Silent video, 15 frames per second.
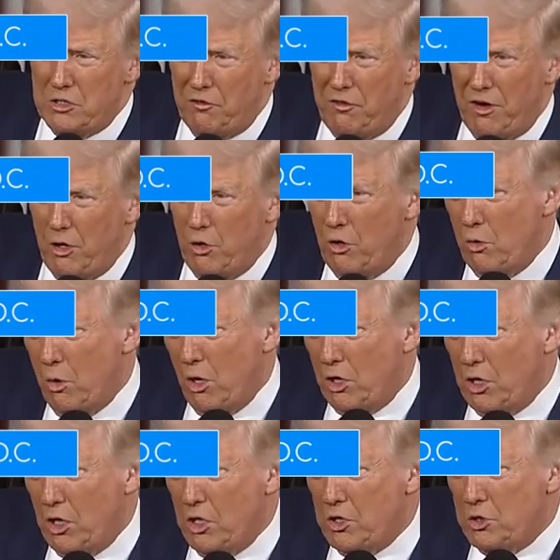of federal
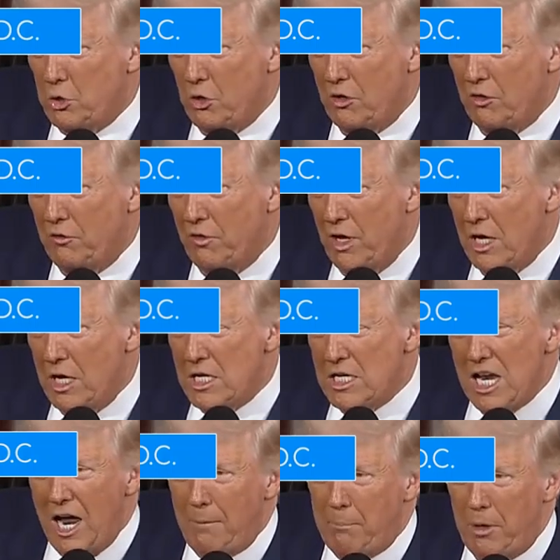workers who have
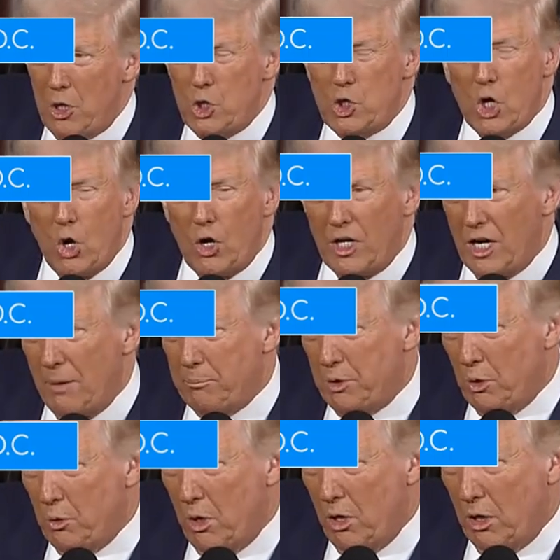not been showing up
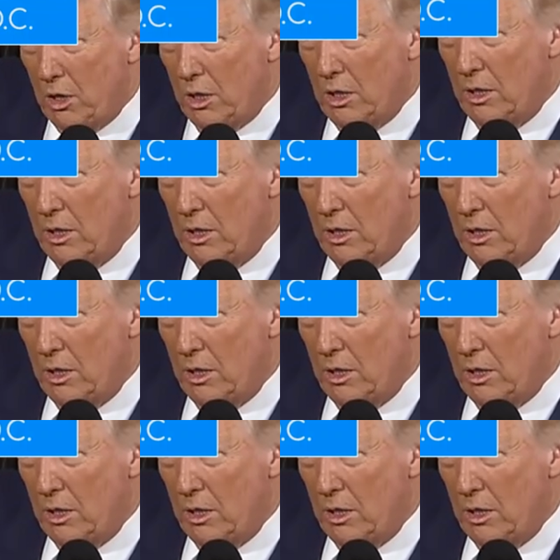to work.